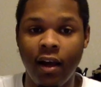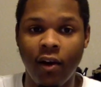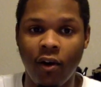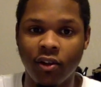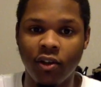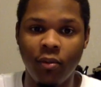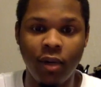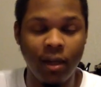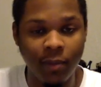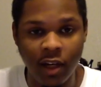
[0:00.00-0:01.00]
and also
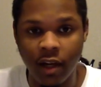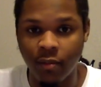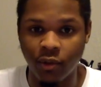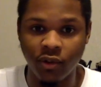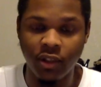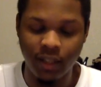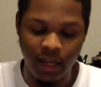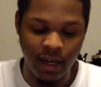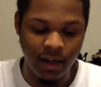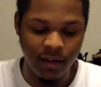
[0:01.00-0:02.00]
put up the numbers.
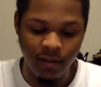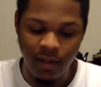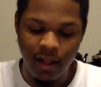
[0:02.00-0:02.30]
And